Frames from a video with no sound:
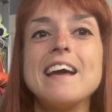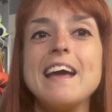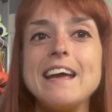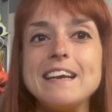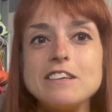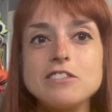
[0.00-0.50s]

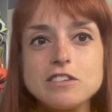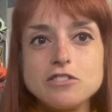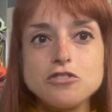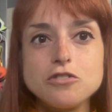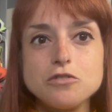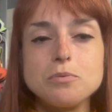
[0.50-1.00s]
and each of the
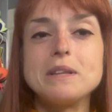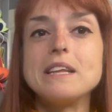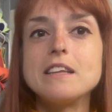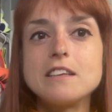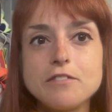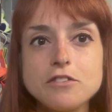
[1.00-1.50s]
shoes within
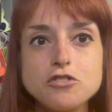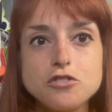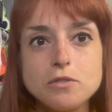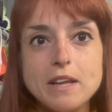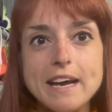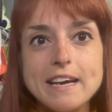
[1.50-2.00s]
the different
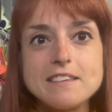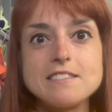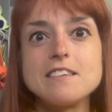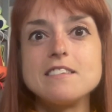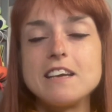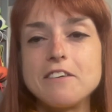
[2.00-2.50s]
shoe lines
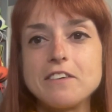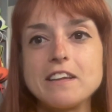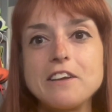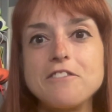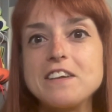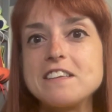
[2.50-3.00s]

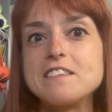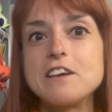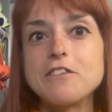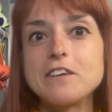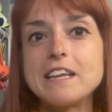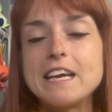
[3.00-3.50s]
definitely fits
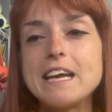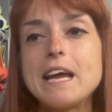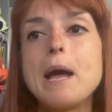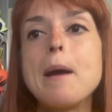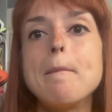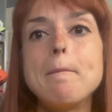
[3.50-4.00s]
differently,
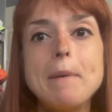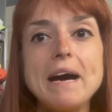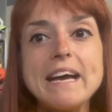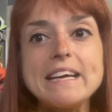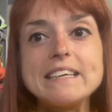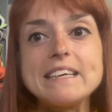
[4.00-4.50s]

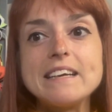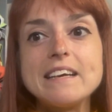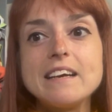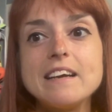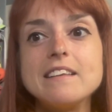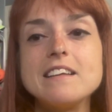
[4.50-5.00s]
but
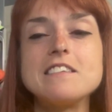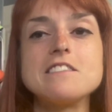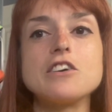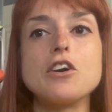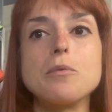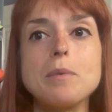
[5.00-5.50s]
this is
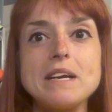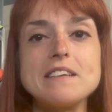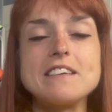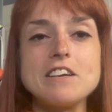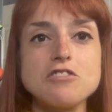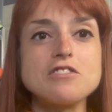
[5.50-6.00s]
a good way to
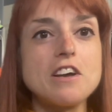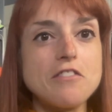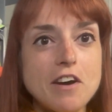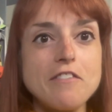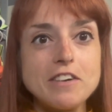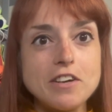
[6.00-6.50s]
send yourself
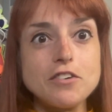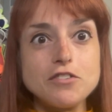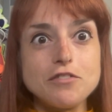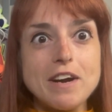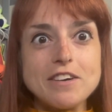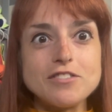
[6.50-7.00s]
off in a good
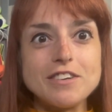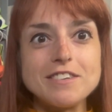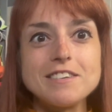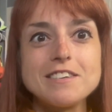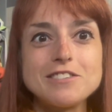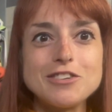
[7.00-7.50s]
direction.
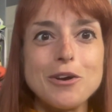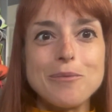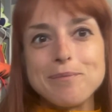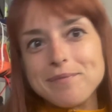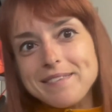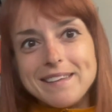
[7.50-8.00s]
So
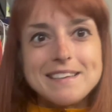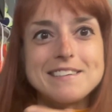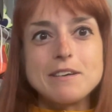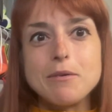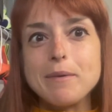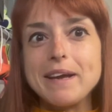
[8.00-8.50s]
let's
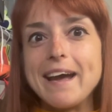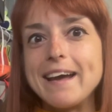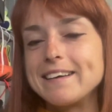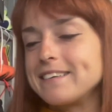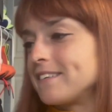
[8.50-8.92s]
see what we got.